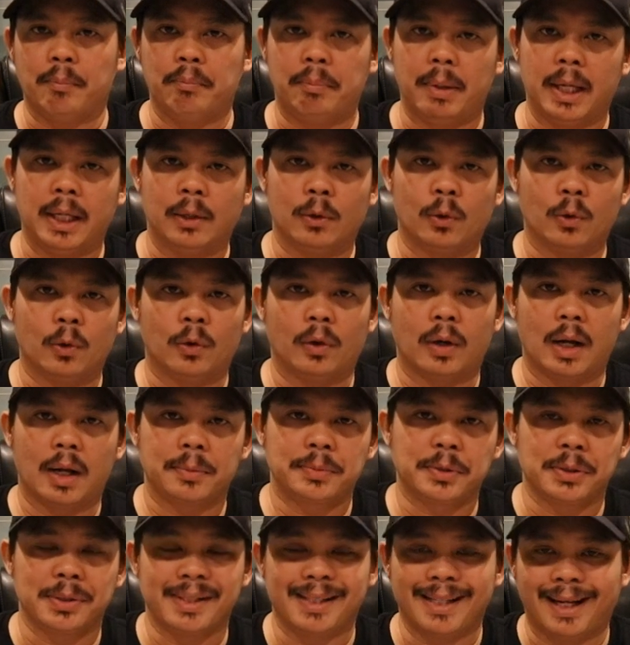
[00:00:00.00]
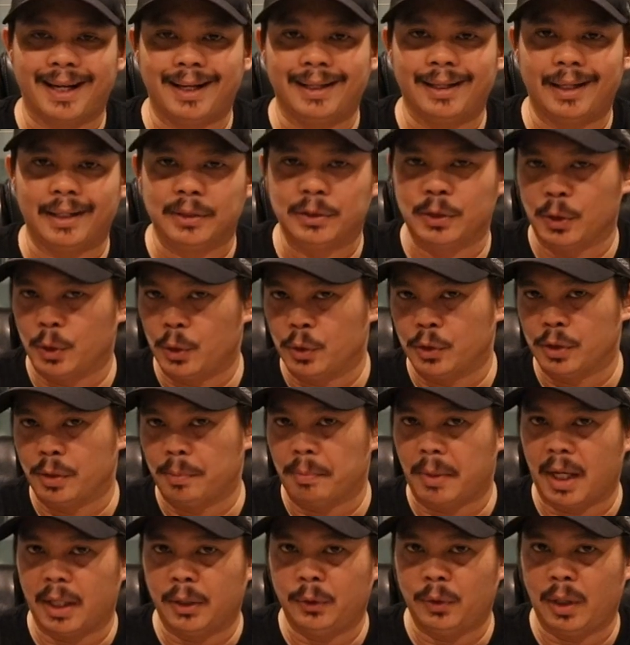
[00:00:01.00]
bait holder options that I like to use
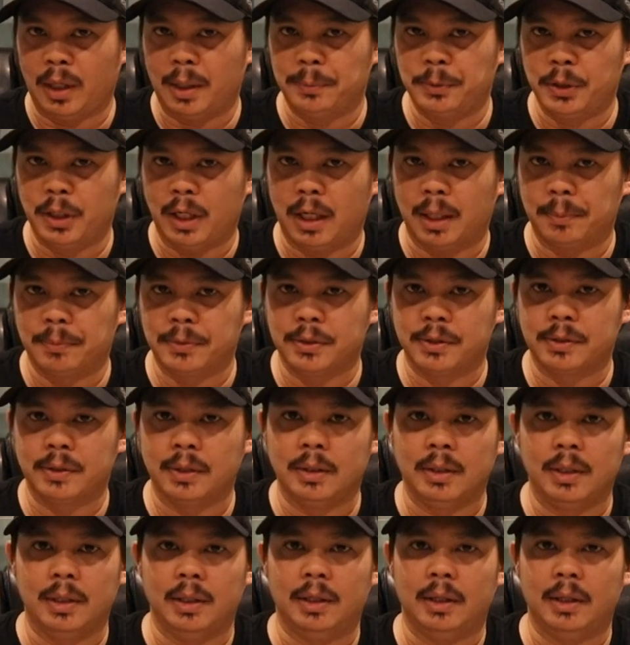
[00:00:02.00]
in my crab traps.